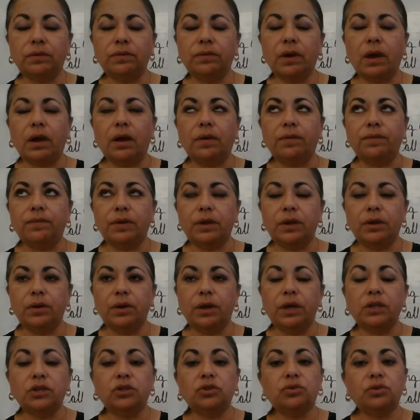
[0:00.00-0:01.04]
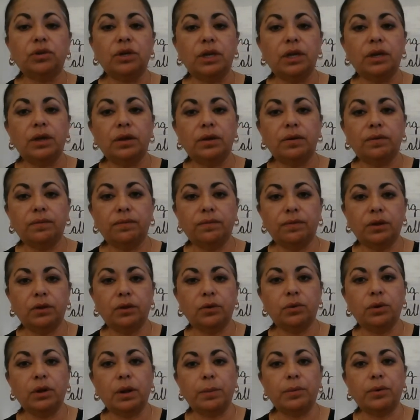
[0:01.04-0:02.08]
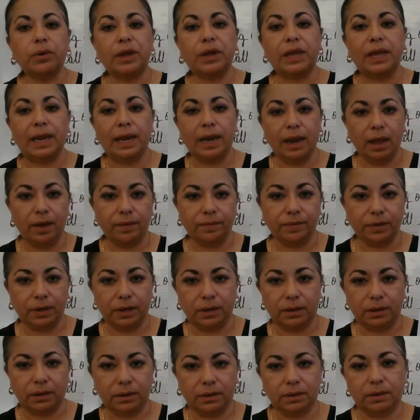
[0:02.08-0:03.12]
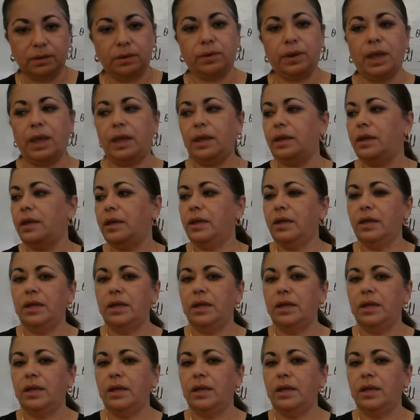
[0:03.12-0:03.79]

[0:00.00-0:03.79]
uh, video history video number 11. Okay?